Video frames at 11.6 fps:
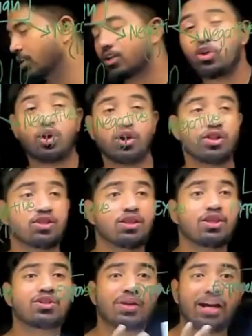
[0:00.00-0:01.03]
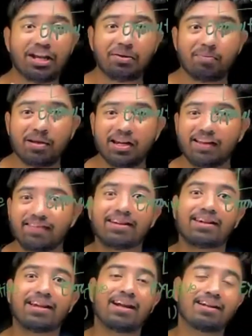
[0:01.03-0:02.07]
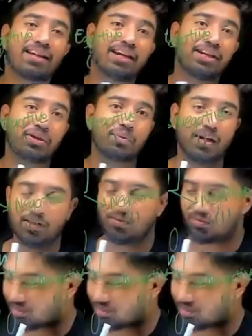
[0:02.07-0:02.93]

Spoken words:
constant to eliminate the non-negative values. Did